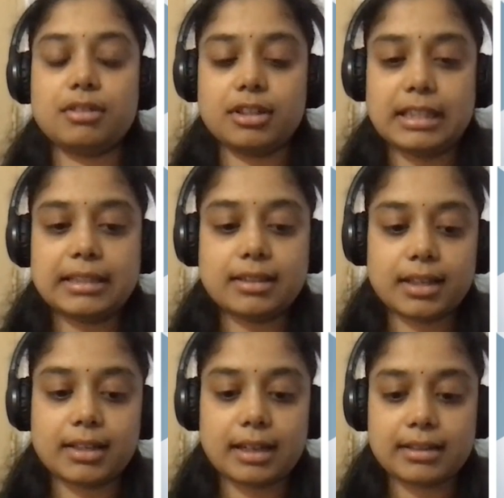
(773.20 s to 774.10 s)
really
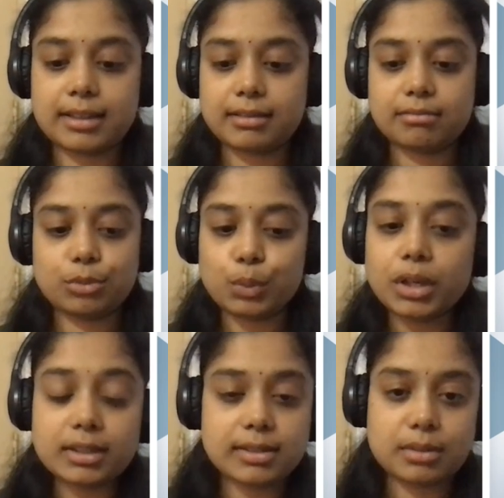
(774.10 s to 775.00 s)
great and that
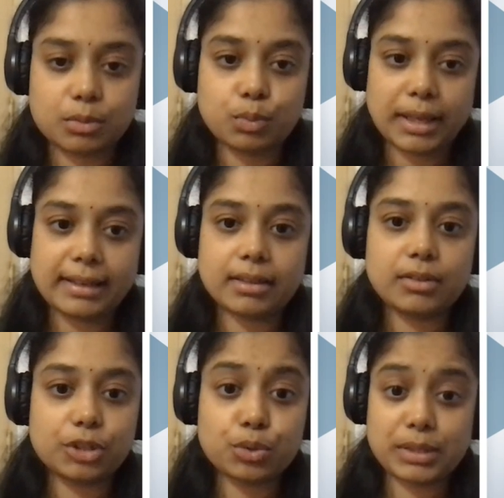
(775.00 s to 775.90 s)
works well
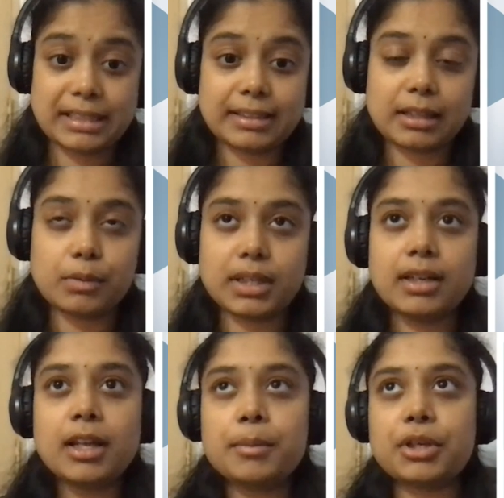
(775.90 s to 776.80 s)
using Tailwind.
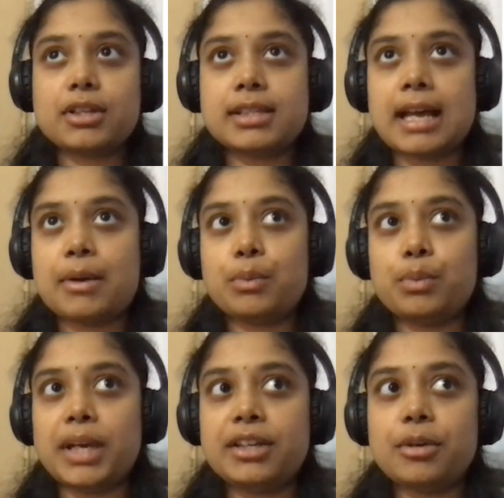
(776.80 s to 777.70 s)
Because
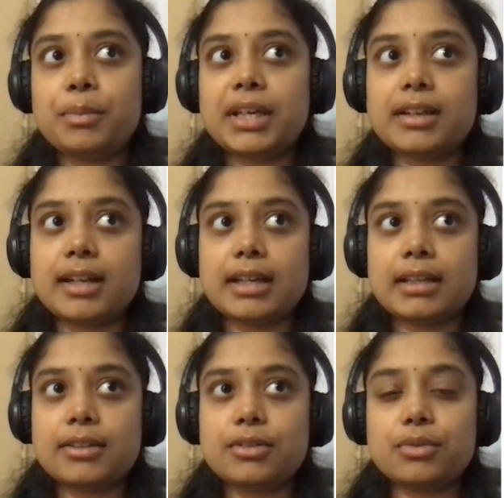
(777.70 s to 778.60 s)
when you're
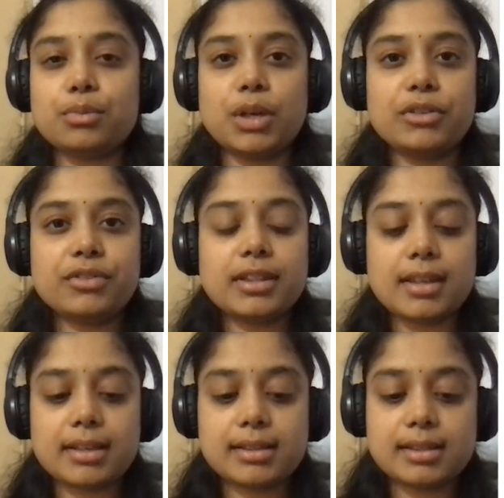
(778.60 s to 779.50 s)
beginning, one of the
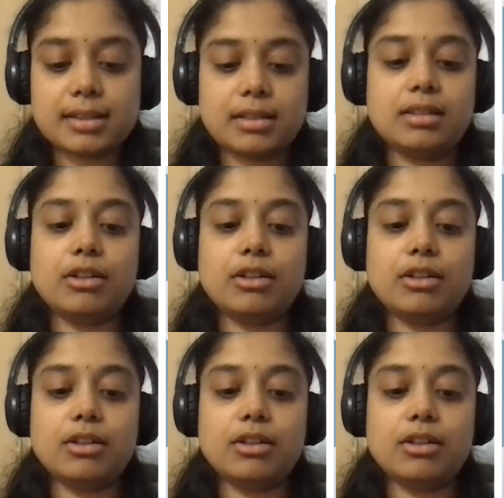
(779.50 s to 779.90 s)
things